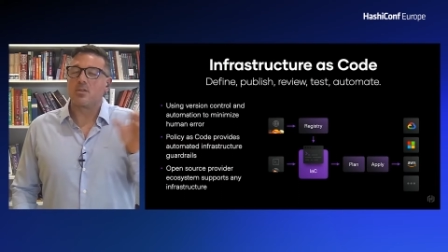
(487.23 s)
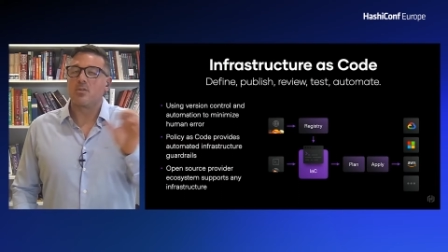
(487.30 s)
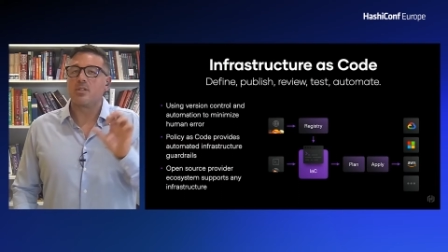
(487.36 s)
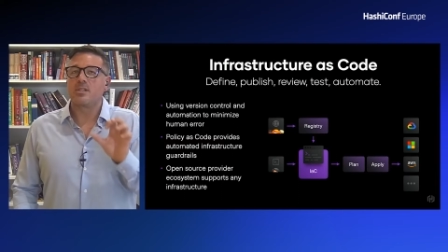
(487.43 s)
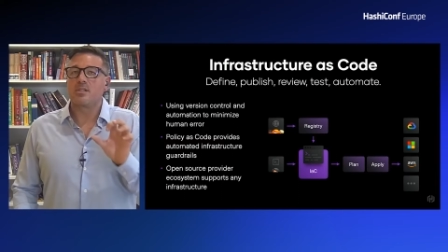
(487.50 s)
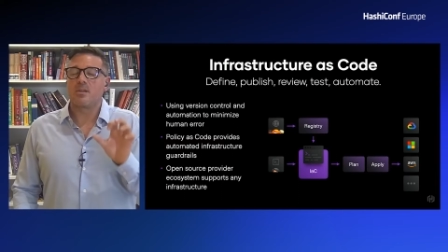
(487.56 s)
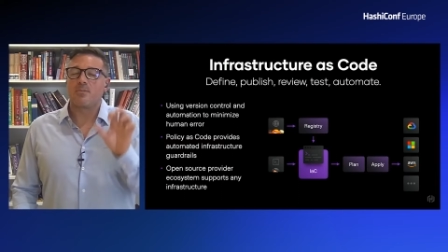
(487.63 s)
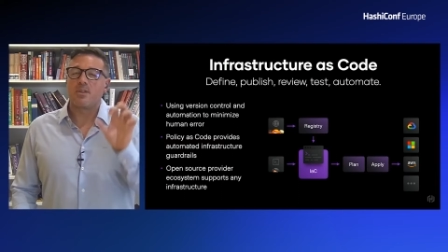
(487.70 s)
So
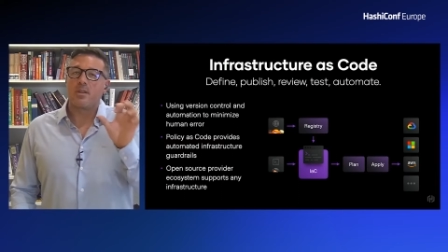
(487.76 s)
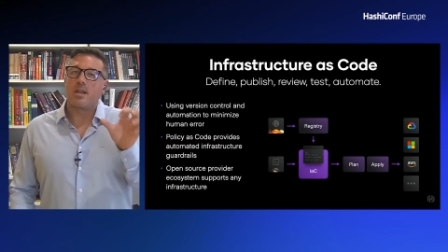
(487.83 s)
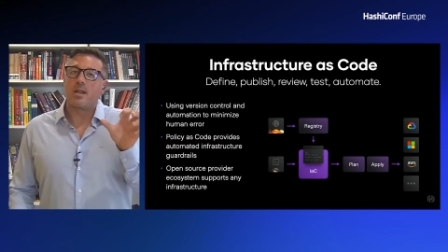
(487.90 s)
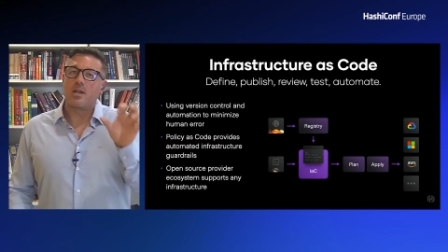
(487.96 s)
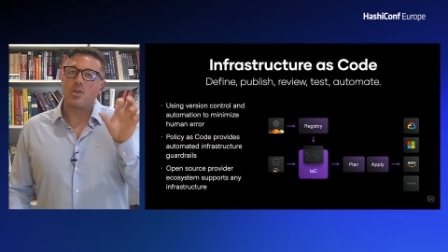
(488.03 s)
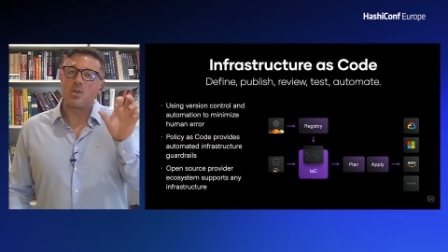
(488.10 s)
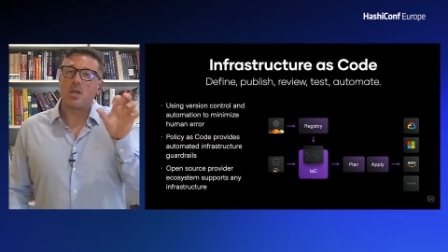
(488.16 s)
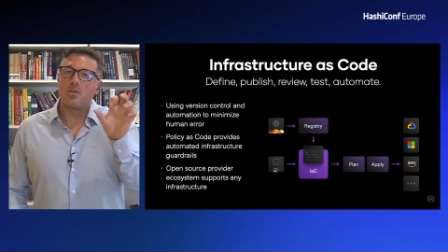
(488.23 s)
this is something that
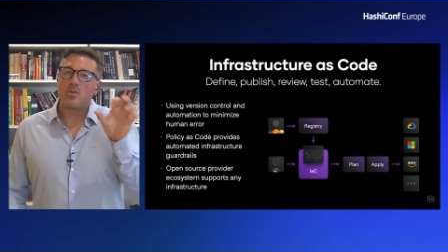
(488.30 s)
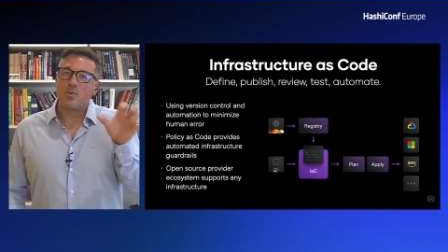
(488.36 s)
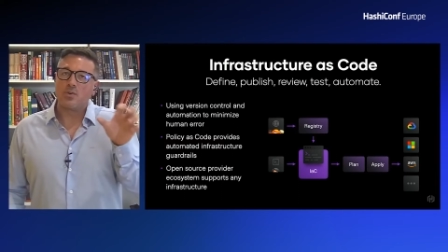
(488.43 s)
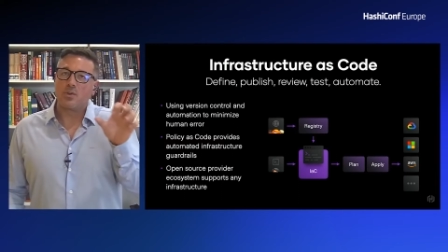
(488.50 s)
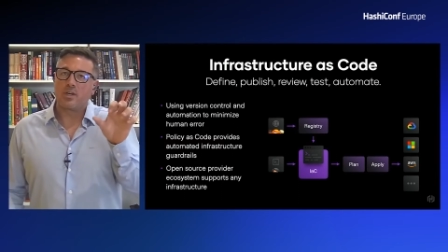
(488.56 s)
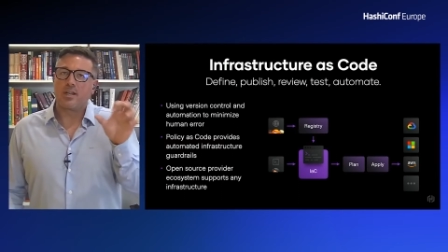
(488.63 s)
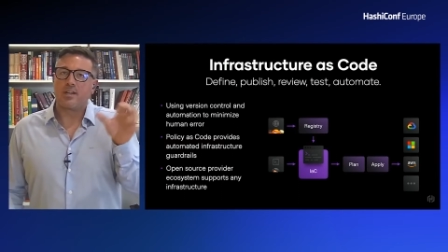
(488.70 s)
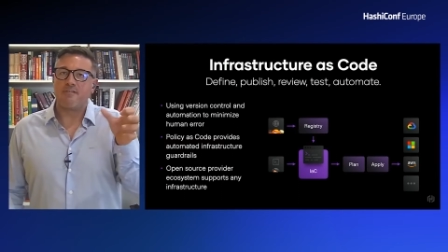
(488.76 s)
a, a
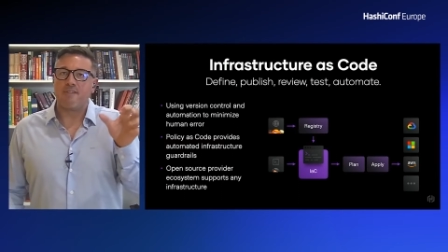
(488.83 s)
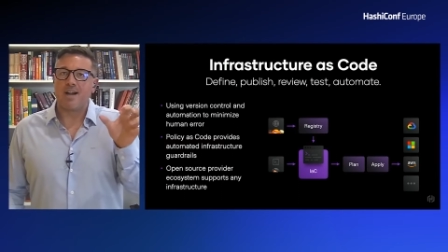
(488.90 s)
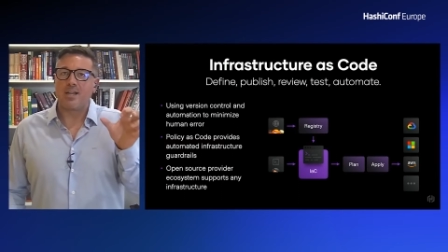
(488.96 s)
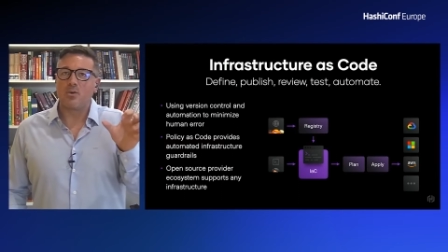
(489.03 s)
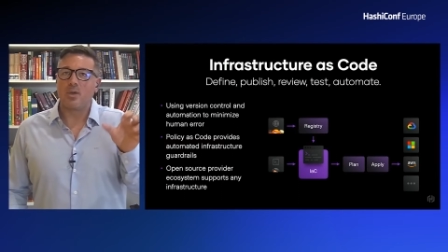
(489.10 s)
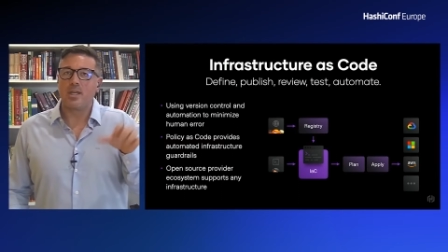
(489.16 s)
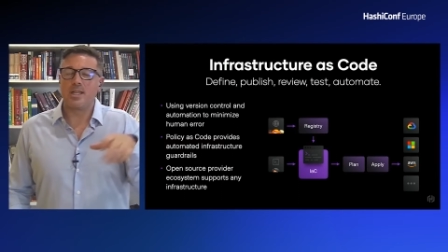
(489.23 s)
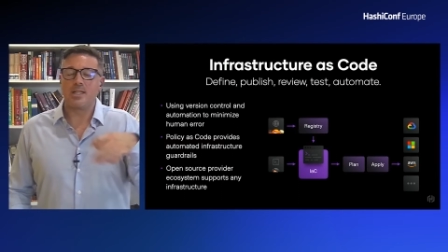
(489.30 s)
user can
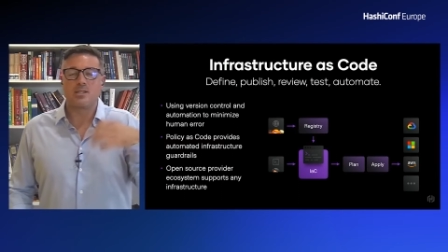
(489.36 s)
evaluate.